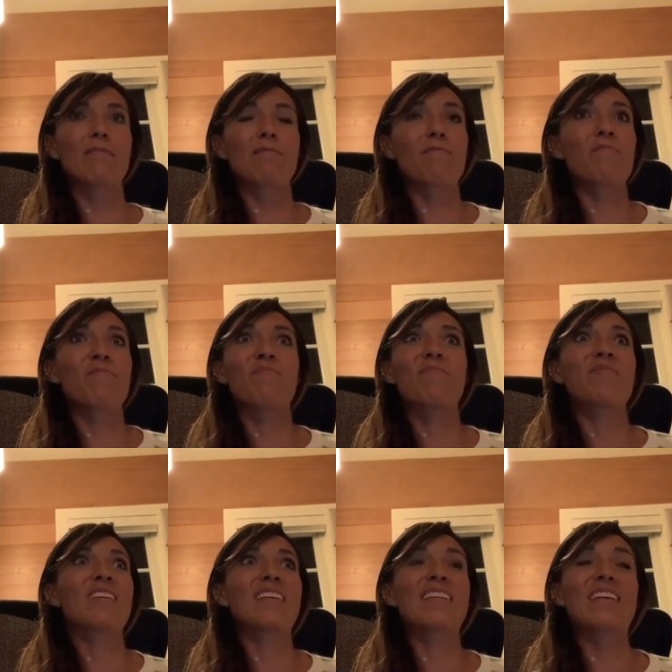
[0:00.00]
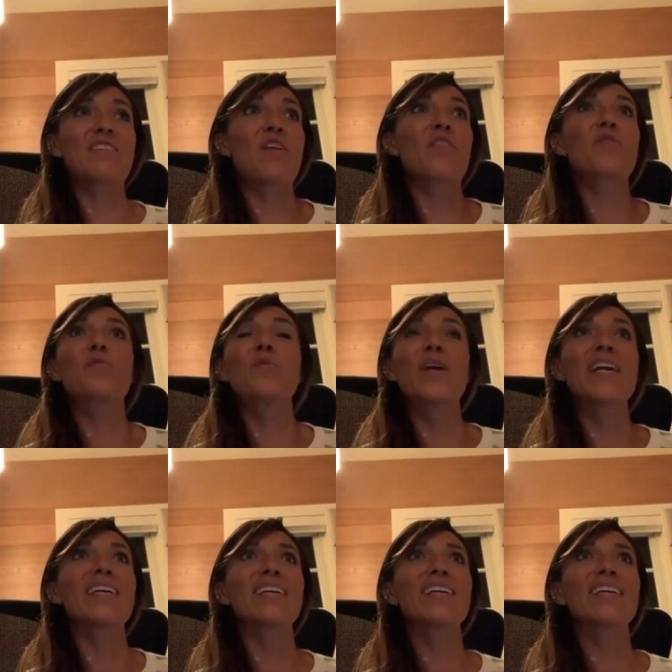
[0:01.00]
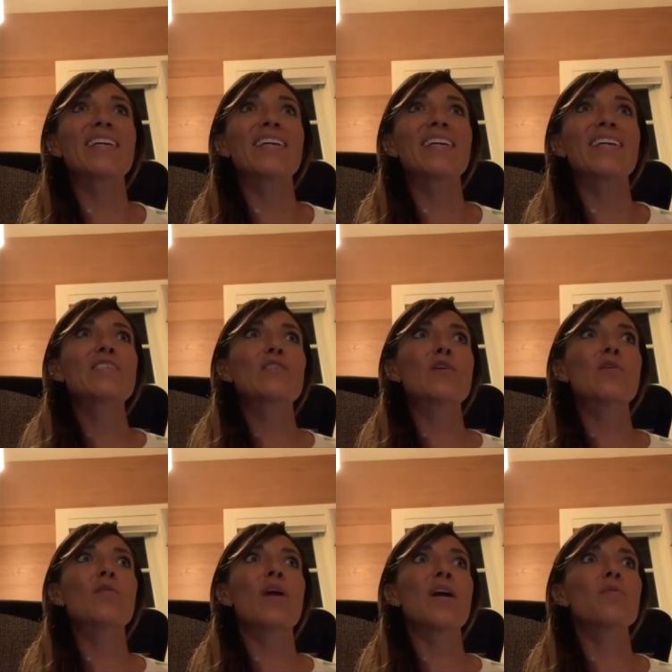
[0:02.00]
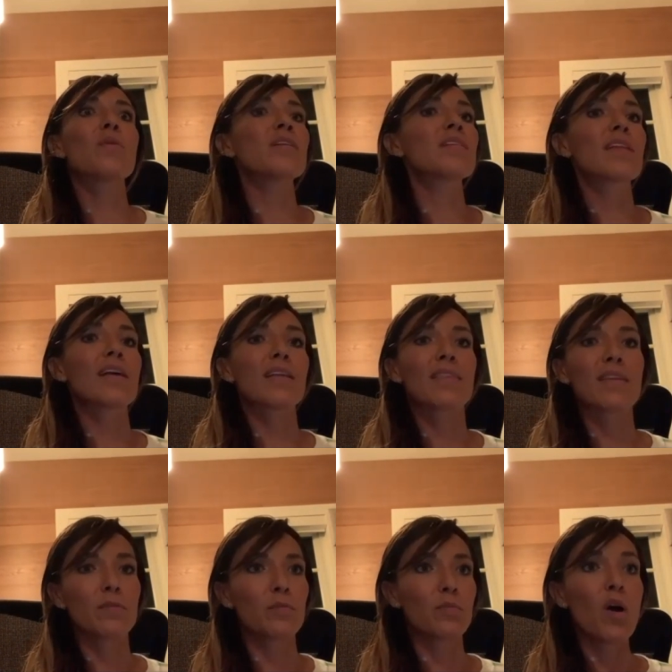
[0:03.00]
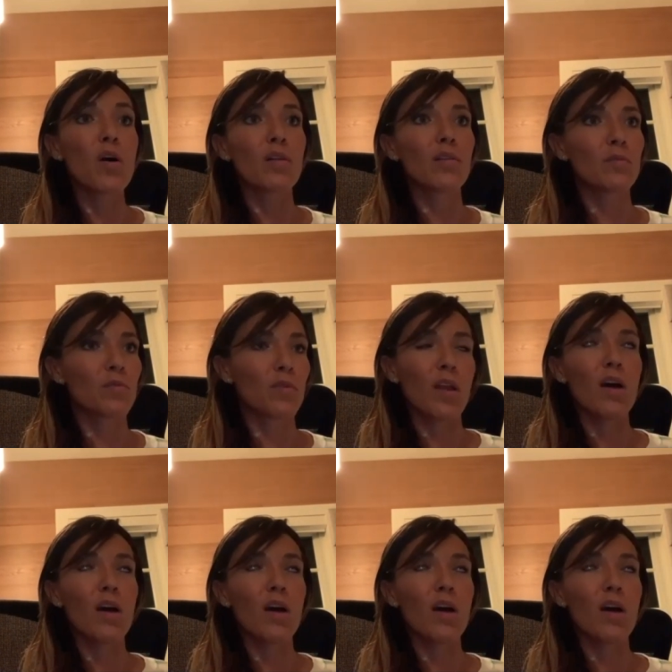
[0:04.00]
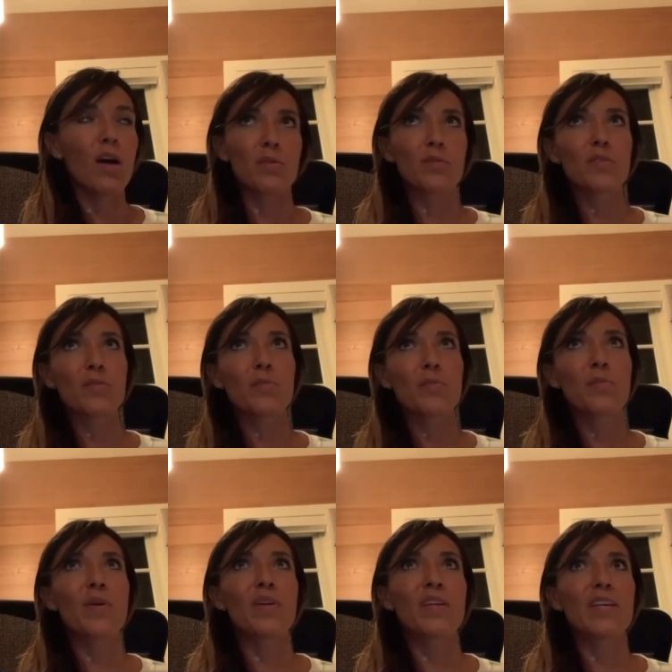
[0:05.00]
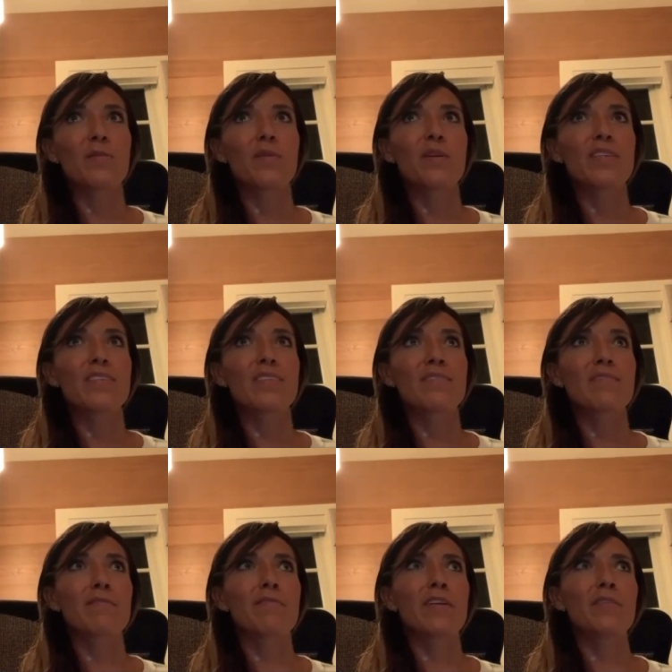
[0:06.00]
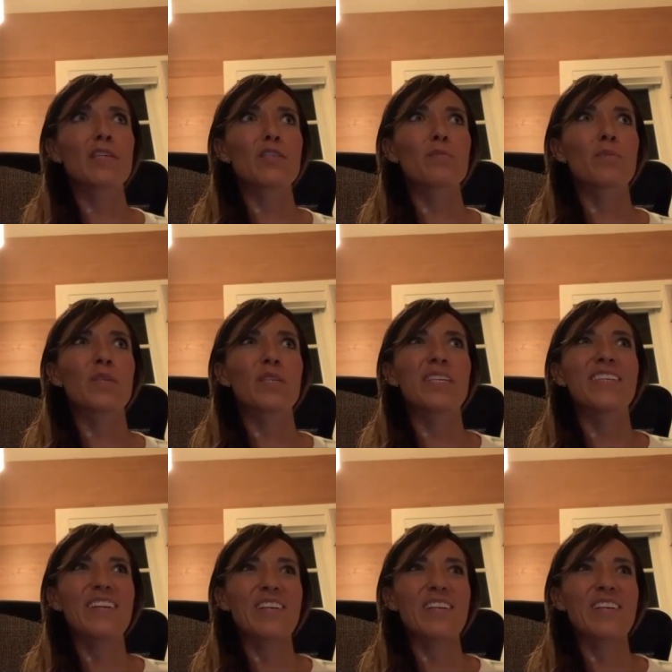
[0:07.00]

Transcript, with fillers: in another way so I went like the wrong, long route, but it was very exper-